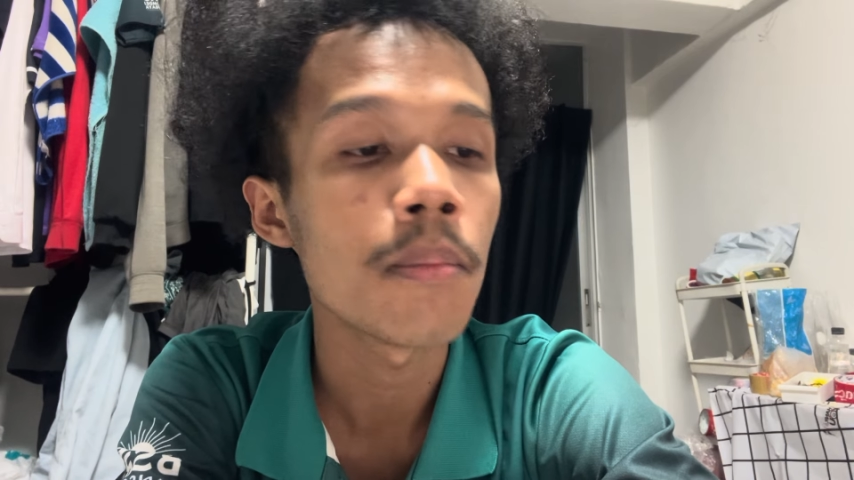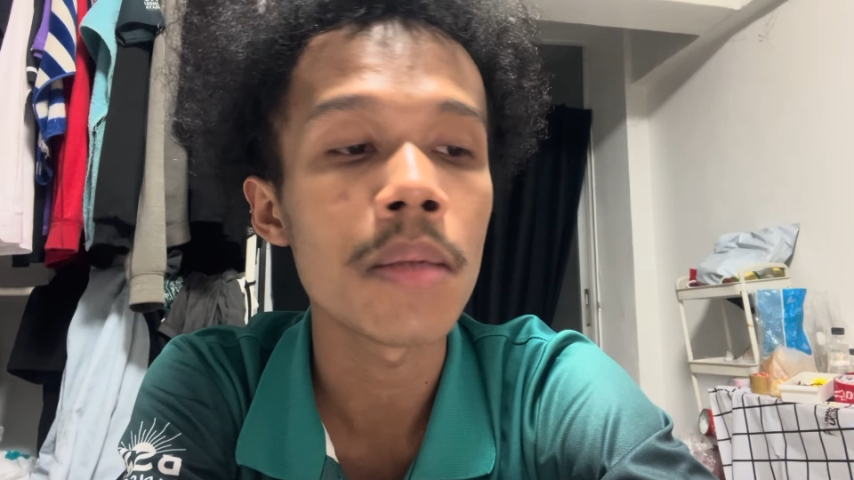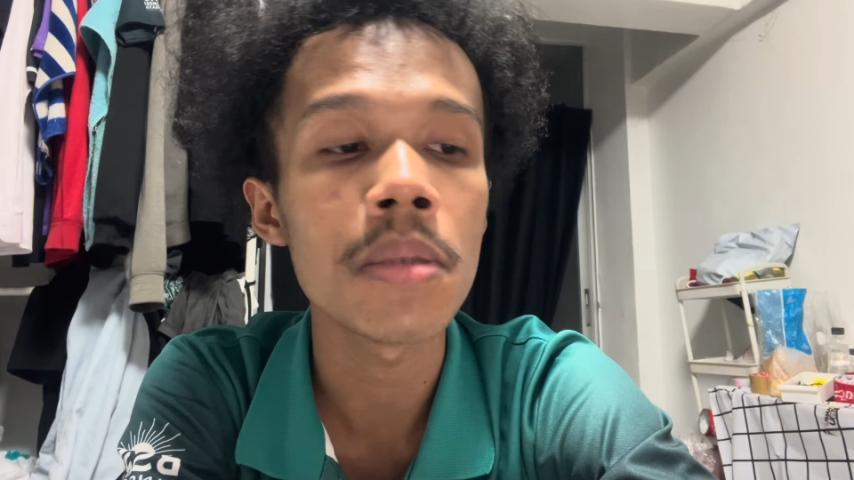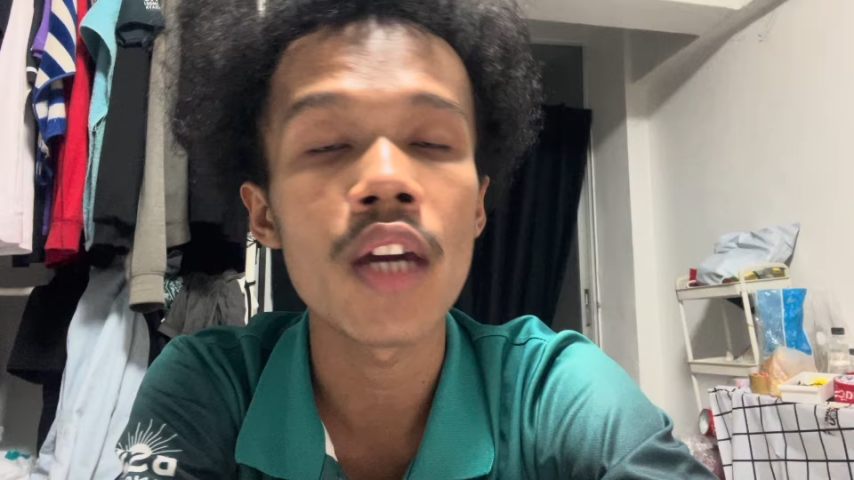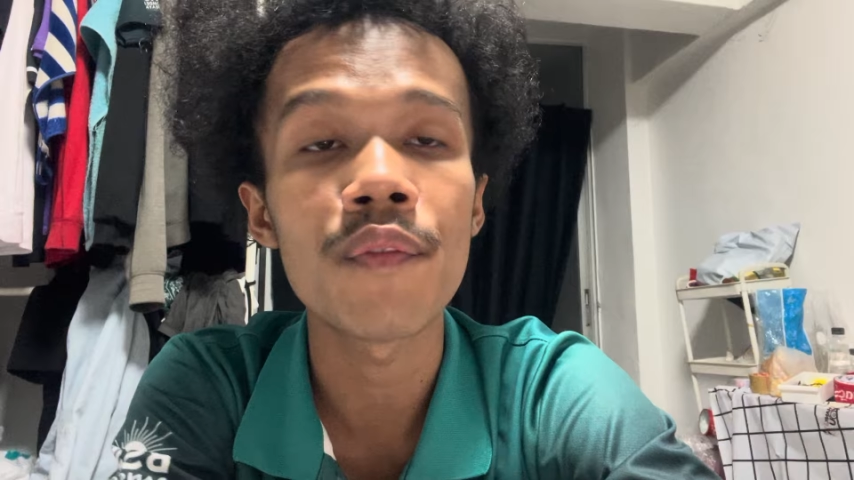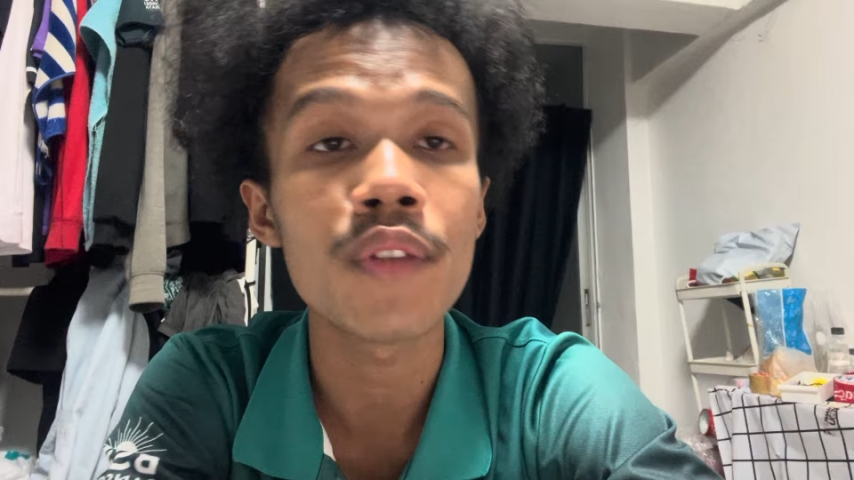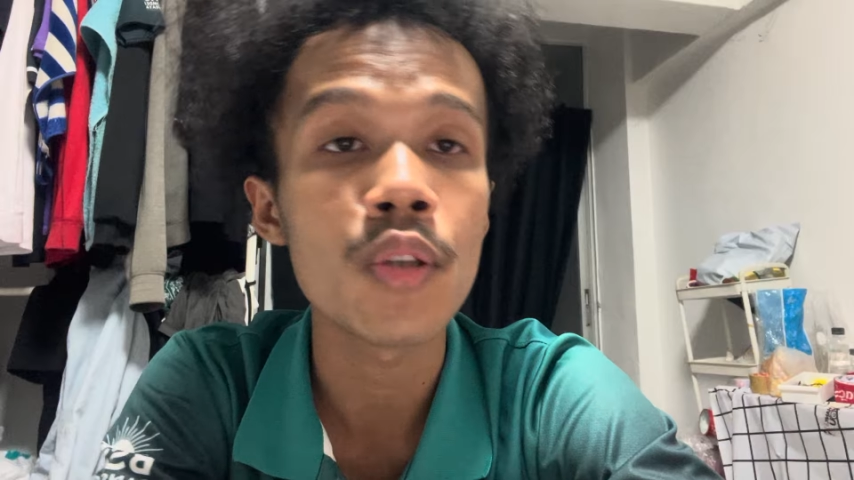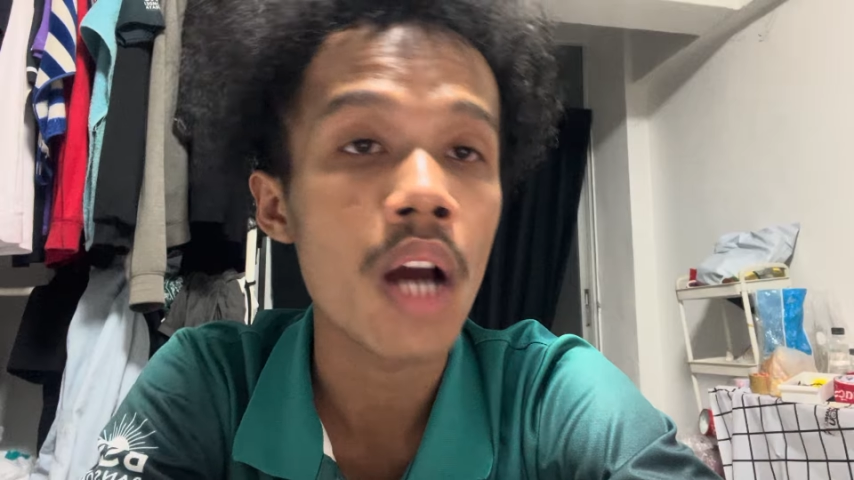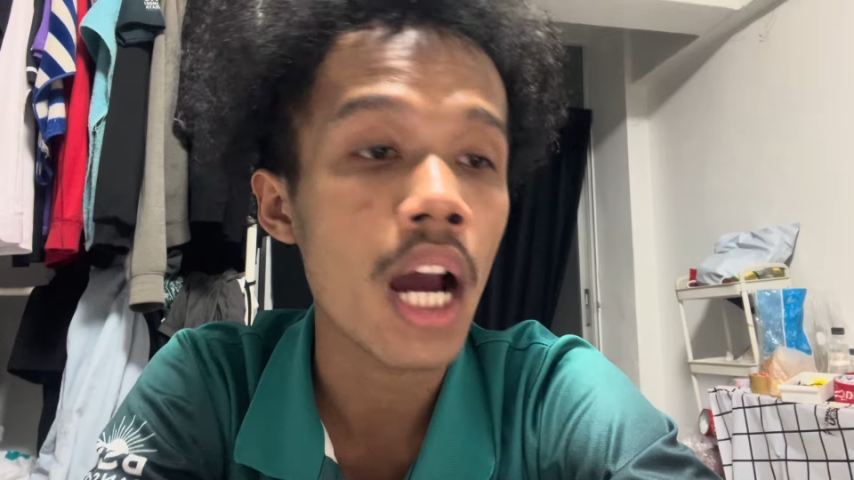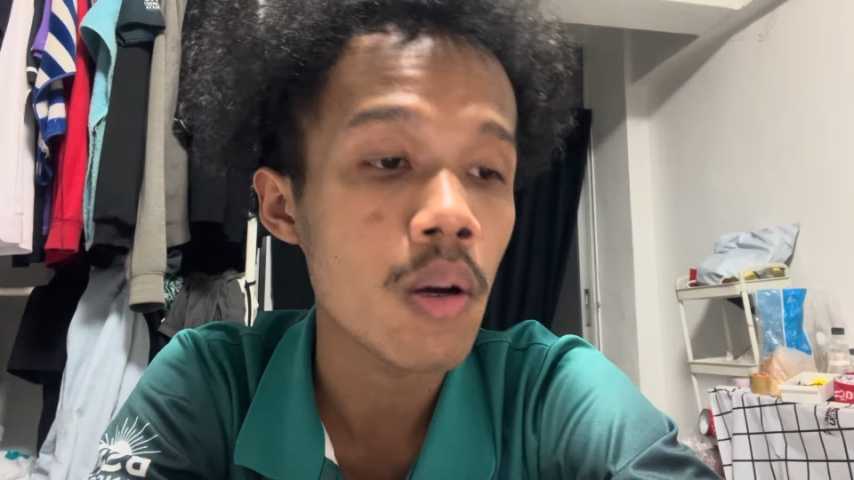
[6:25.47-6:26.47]
maybe a few
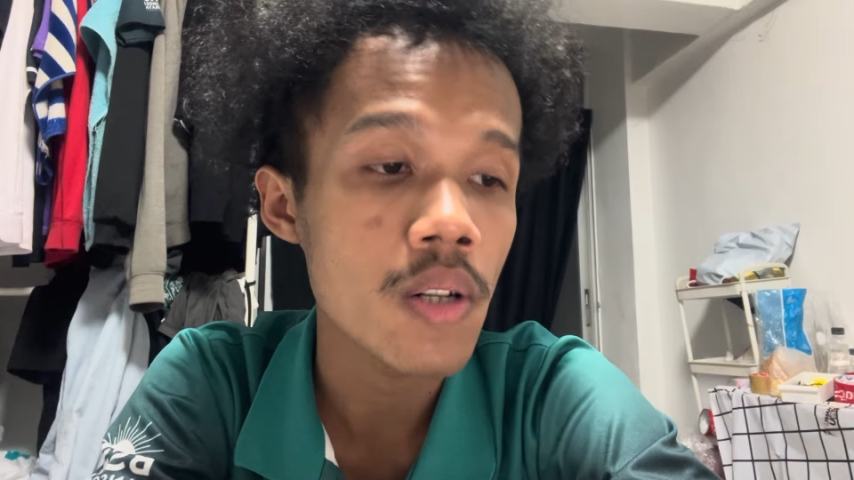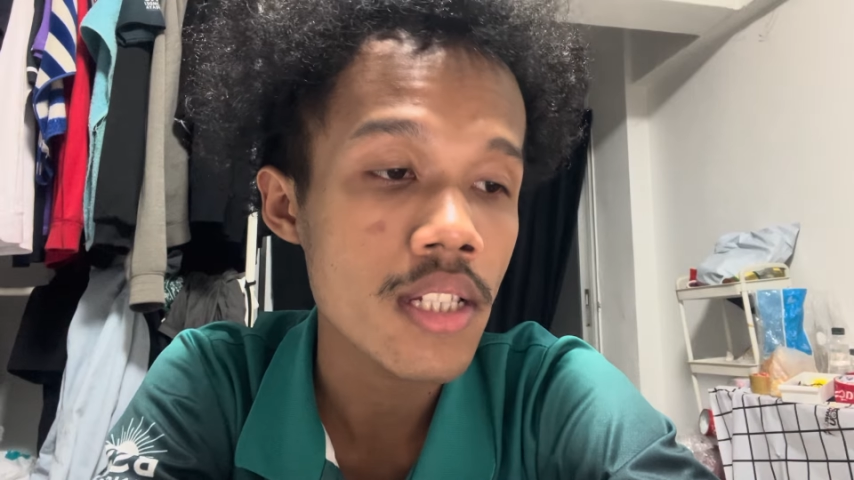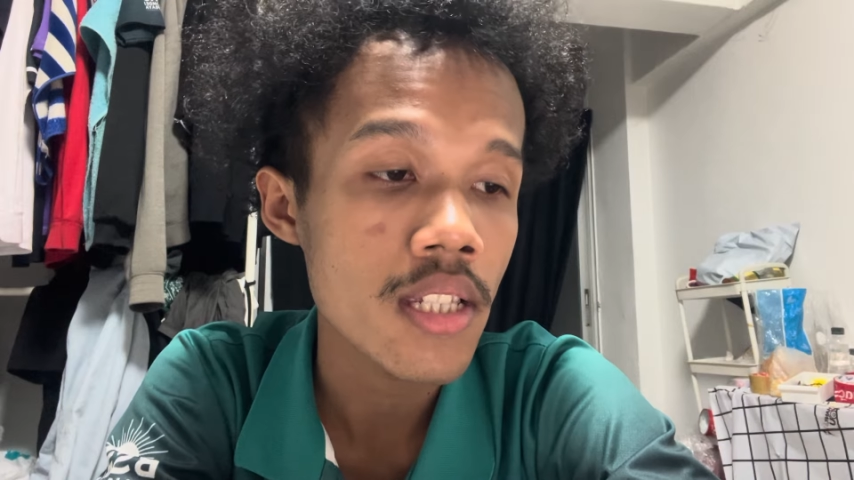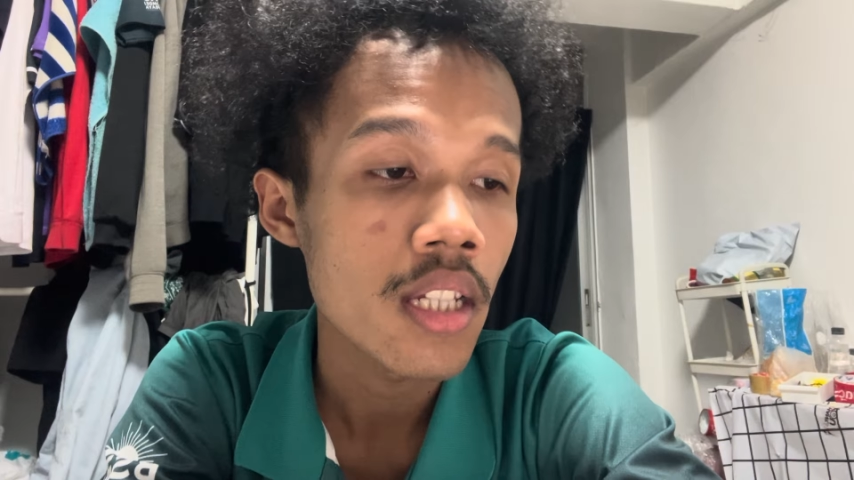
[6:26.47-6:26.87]
hours,